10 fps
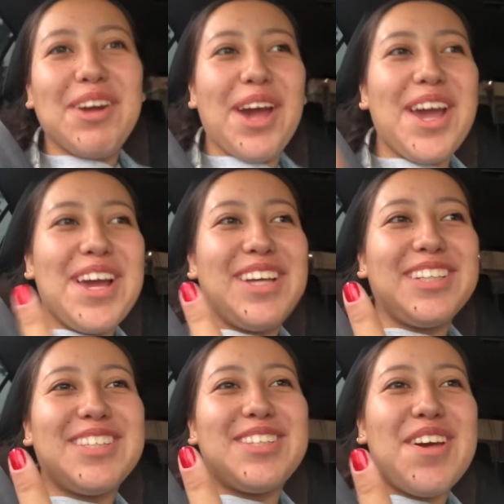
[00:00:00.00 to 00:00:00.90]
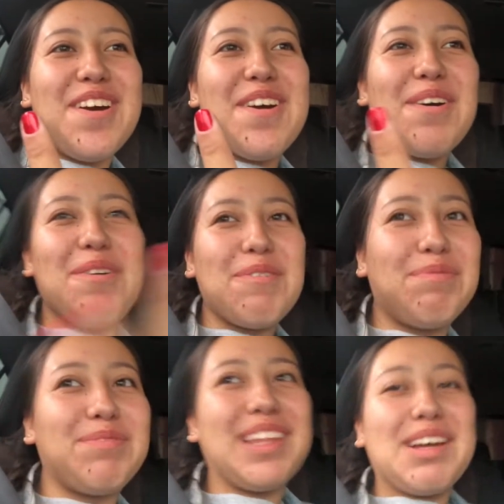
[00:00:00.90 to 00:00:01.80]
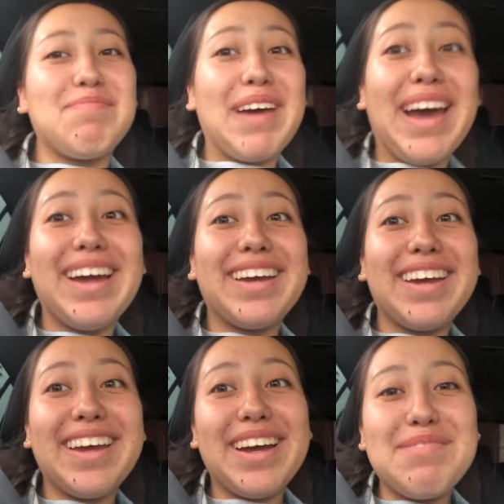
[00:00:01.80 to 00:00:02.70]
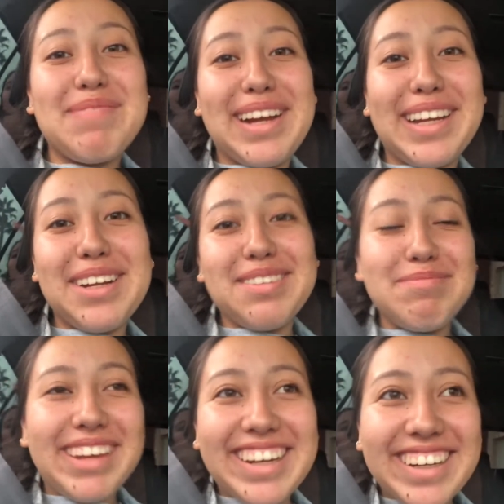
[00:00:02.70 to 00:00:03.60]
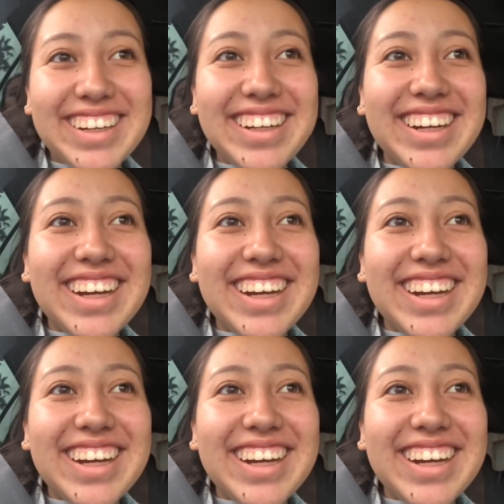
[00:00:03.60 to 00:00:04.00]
Okay, so I'm back I'm um, back and i What,